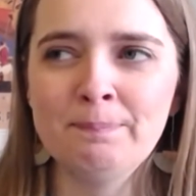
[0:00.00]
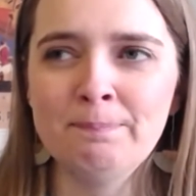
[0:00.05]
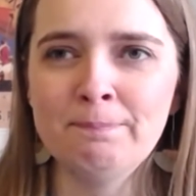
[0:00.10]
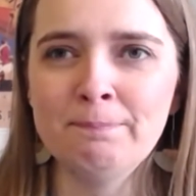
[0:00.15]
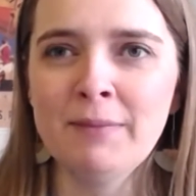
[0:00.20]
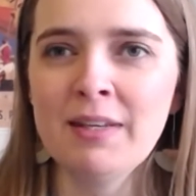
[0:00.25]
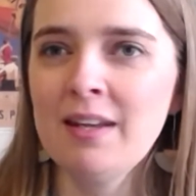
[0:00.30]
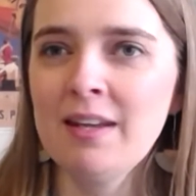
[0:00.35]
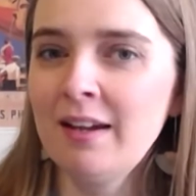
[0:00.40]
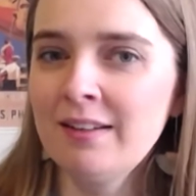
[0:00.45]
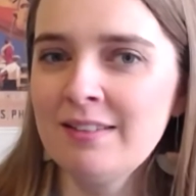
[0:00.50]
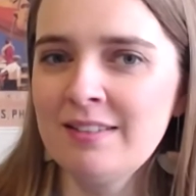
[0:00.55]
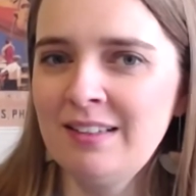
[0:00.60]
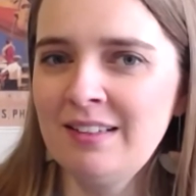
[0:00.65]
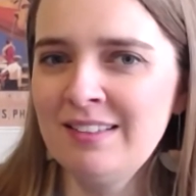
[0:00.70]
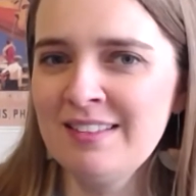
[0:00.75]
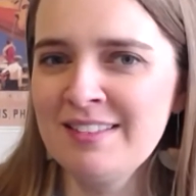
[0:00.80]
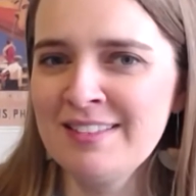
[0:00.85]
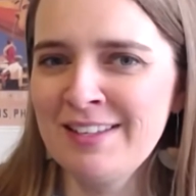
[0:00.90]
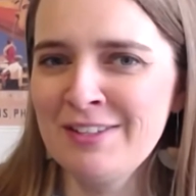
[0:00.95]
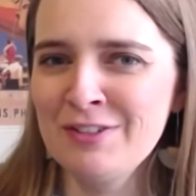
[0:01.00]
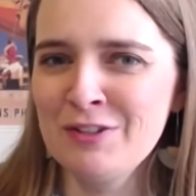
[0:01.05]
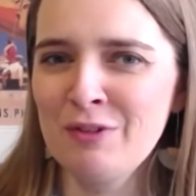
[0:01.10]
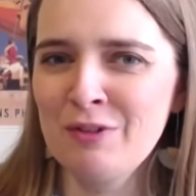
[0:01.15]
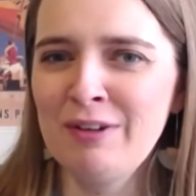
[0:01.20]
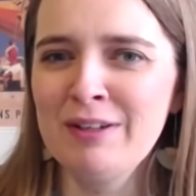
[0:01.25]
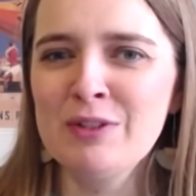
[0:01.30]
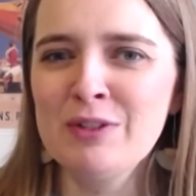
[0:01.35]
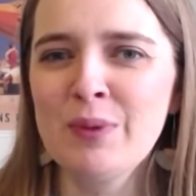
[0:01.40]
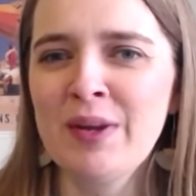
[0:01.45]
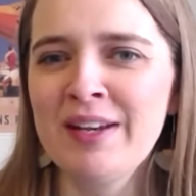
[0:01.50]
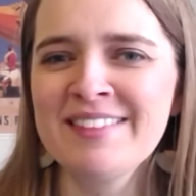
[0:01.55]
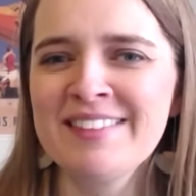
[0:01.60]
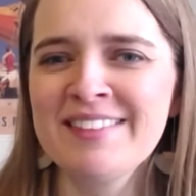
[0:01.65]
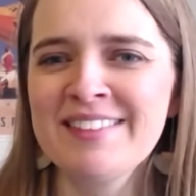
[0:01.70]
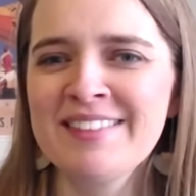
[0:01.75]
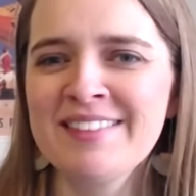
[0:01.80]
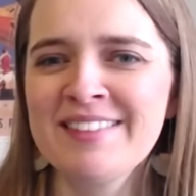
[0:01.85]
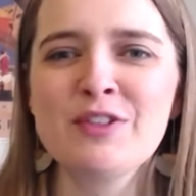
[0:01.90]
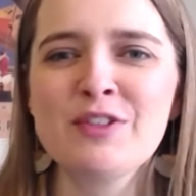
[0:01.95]
19th century, 20th
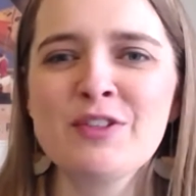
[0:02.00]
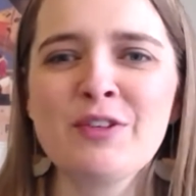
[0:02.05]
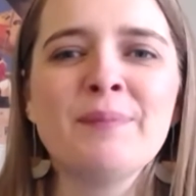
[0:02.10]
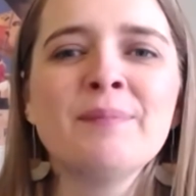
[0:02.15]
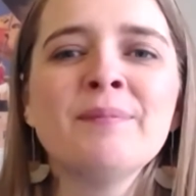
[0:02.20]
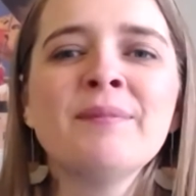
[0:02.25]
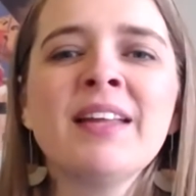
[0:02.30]
century.